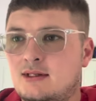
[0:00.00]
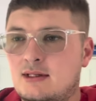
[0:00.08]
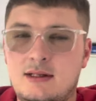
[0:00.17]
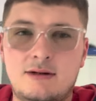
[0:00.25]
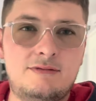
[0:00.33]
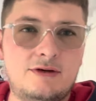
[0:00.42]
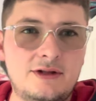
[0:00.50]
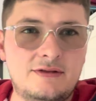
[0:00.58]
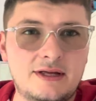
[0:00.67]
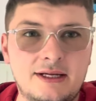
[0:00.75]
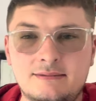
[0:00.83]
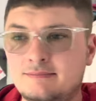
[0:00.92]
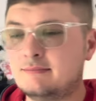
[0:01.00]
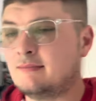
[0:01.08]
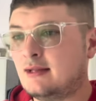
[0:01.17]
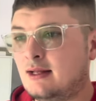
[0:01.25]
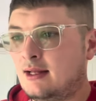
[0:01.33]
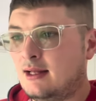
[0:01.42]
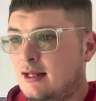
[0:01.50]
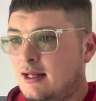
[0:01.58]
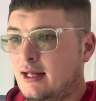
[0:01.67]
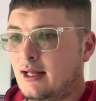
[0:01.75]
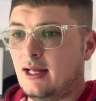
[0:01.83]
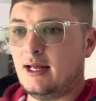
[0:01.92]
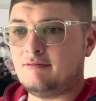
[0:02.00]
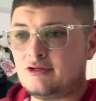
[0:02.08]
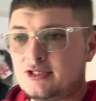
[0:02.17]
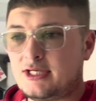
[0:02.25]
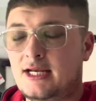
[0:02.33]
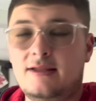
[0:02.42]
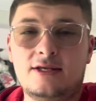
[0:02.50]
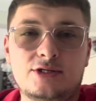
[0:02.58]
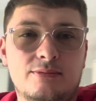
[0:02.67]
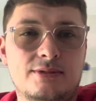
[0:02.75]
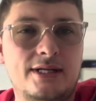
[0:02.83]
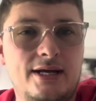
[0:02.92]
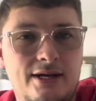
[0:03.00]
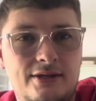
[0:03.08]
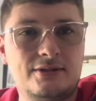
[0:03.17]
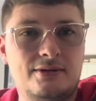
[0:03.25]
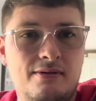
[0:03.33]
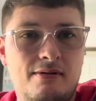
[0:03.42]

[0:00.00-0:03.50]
Funny thing, I've just seen this upstairs.